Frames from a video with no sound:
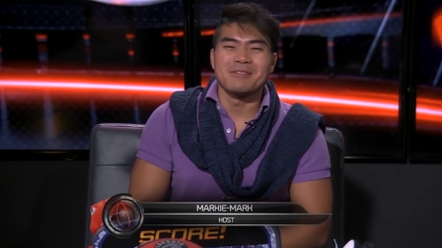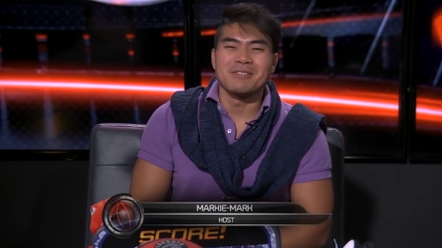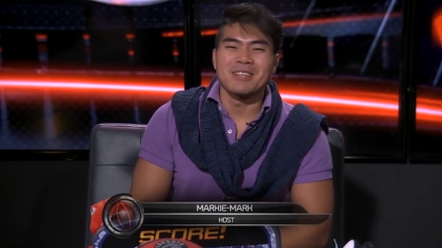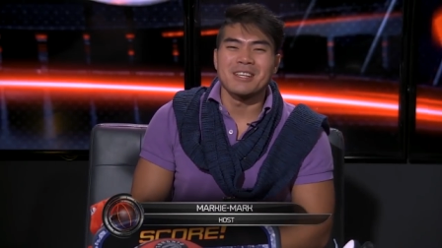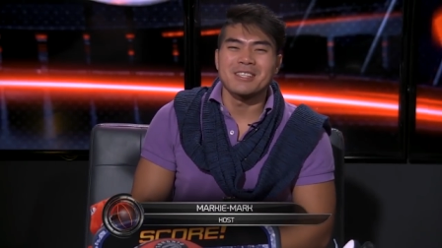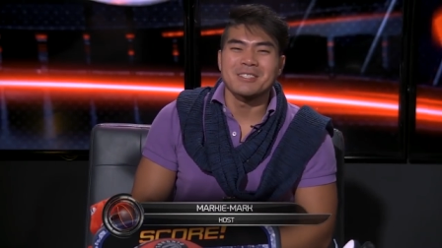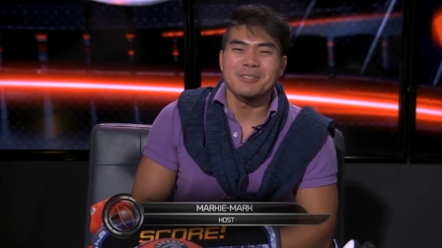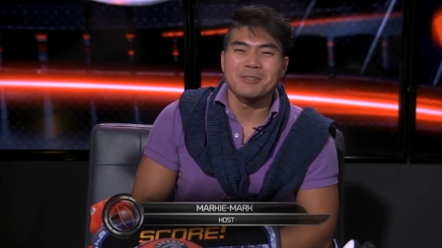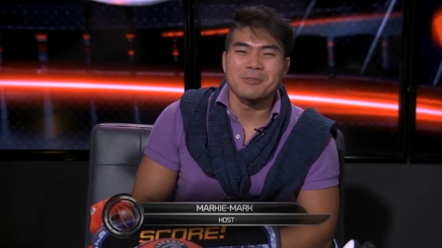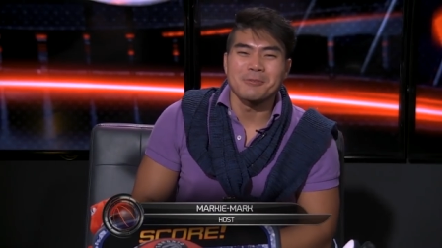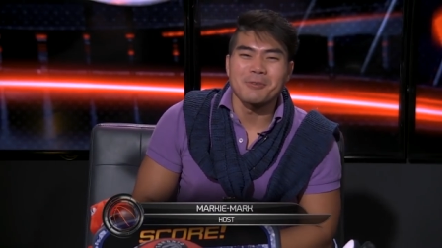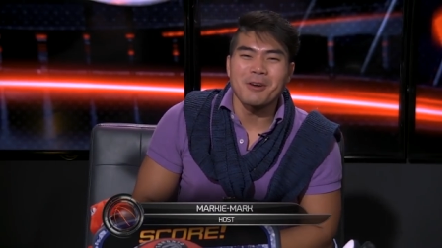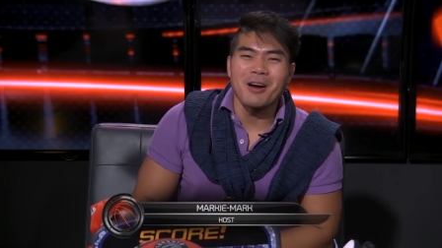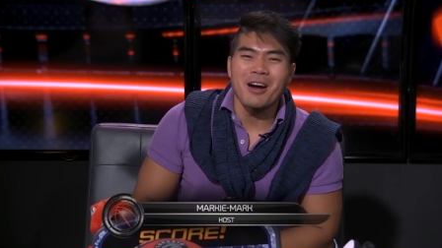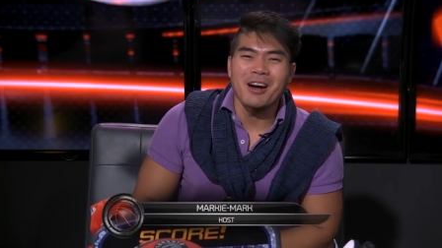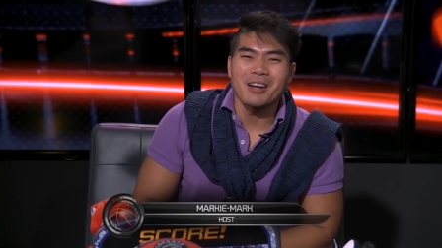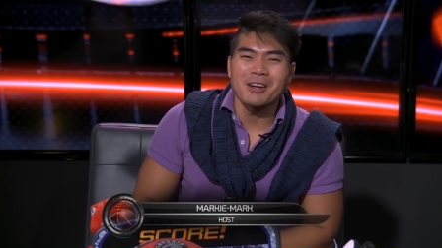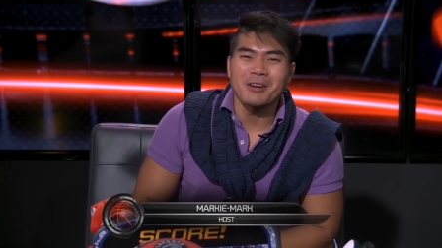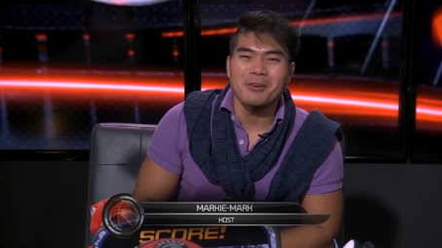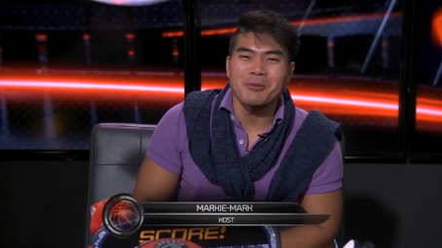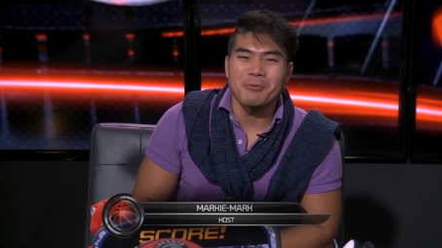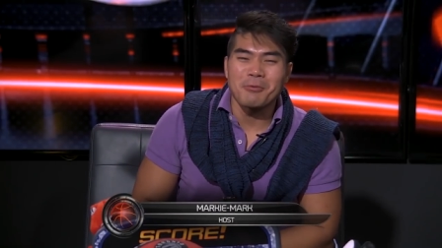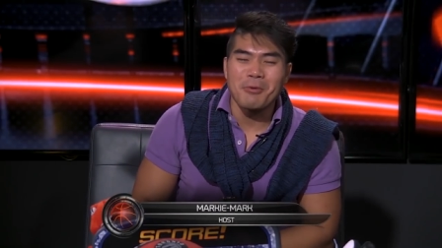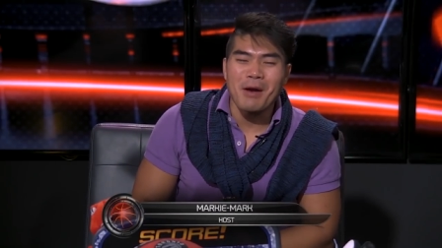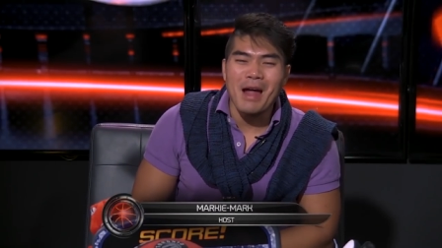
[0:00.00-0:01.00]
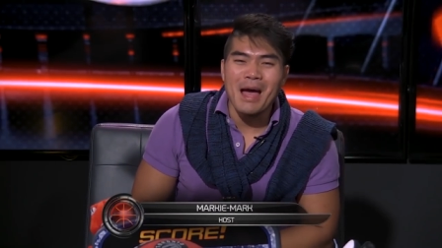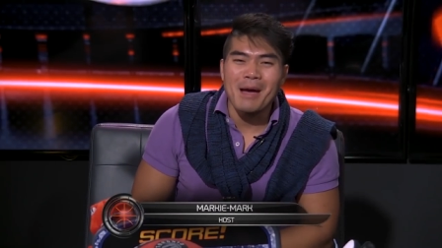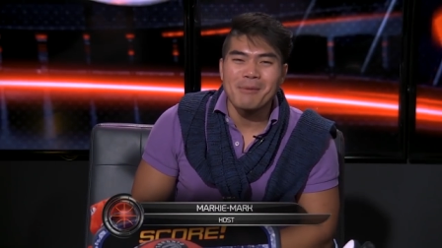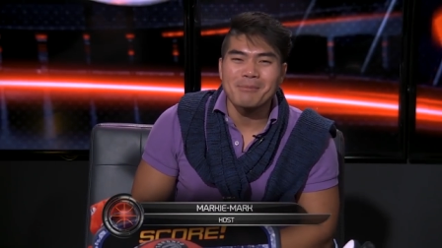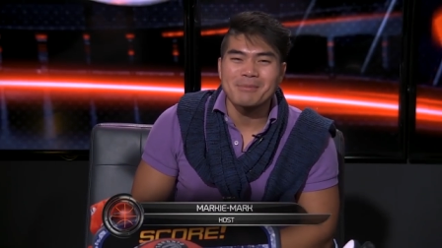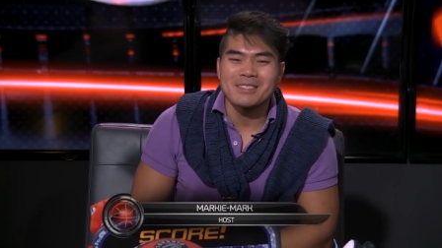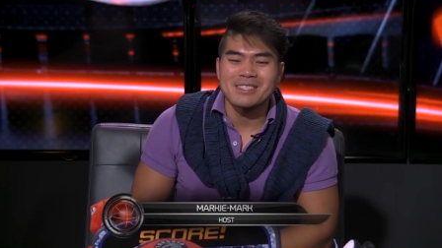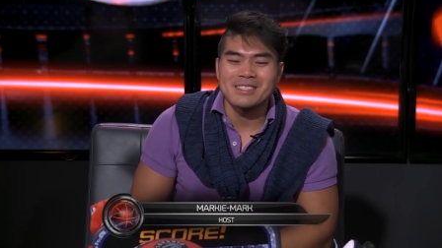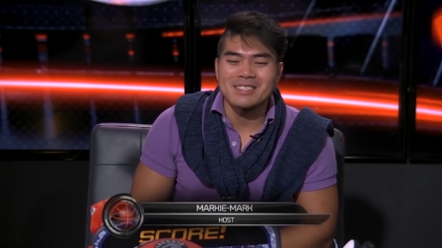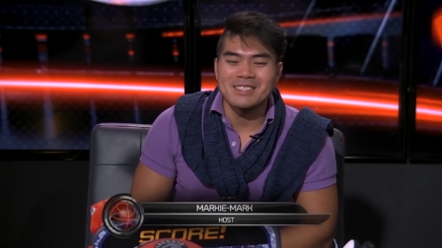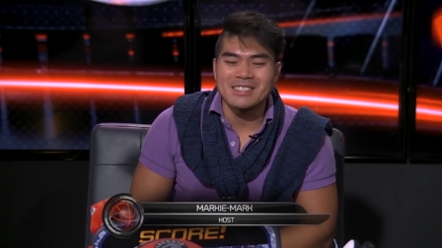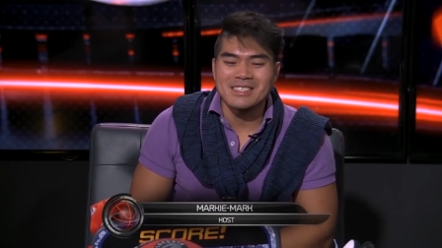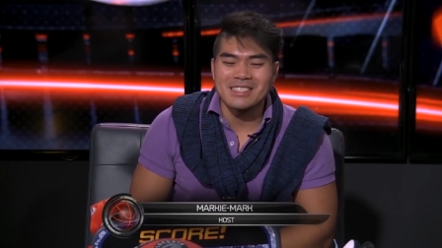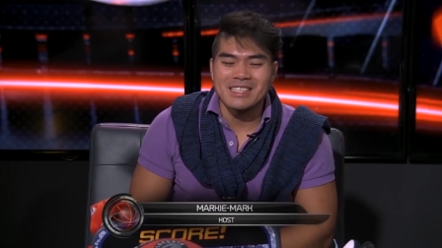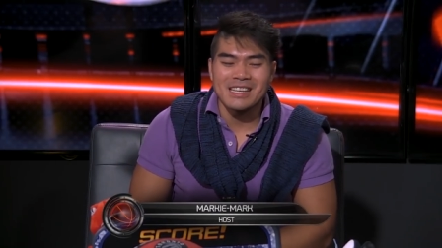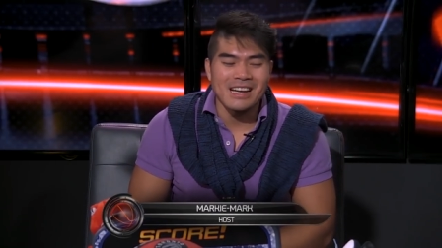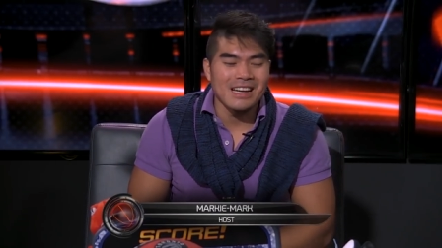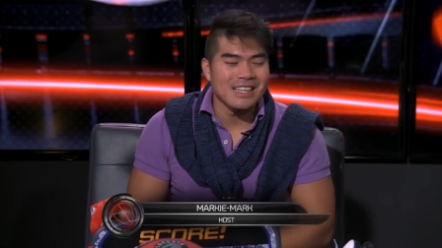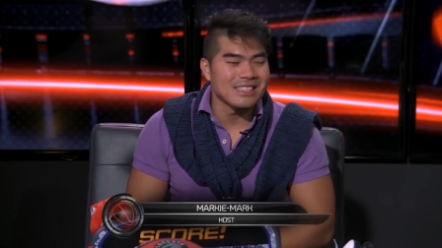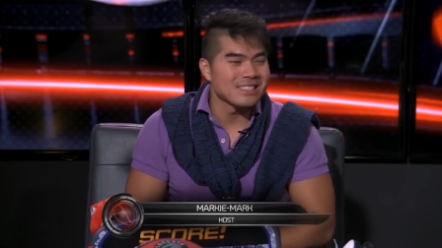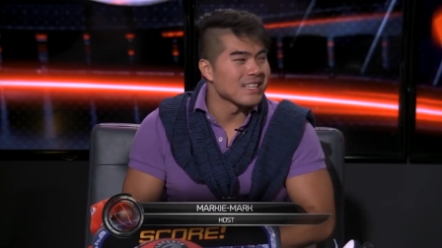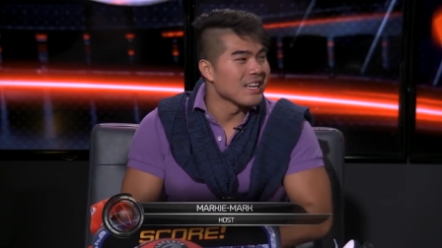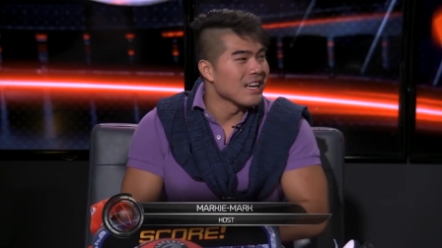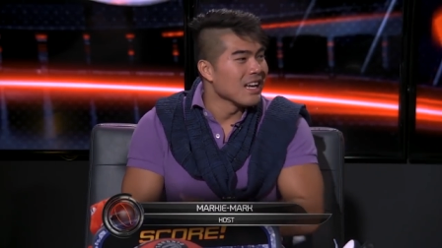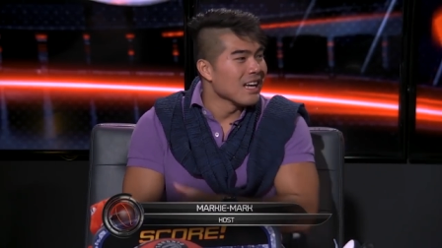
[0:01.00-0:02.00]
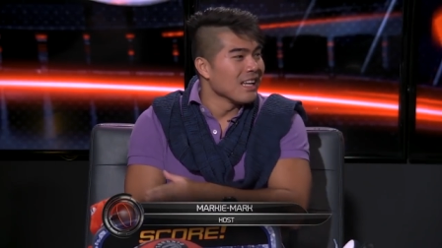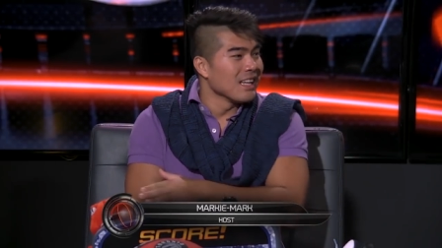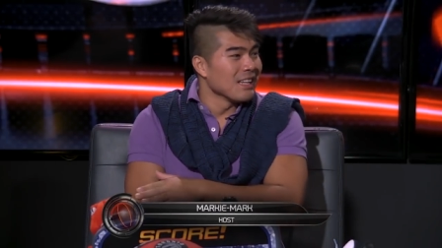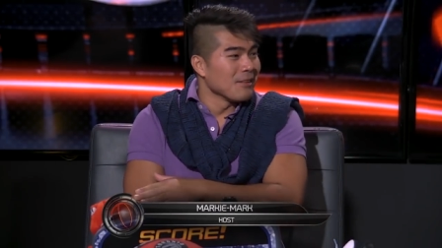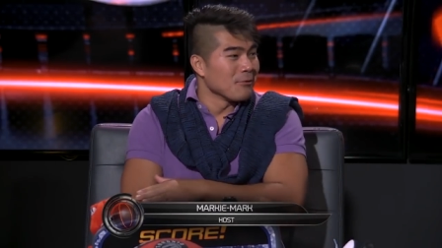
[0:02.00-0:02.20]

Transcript: the Toronto Raptors, yes, guys. Sir.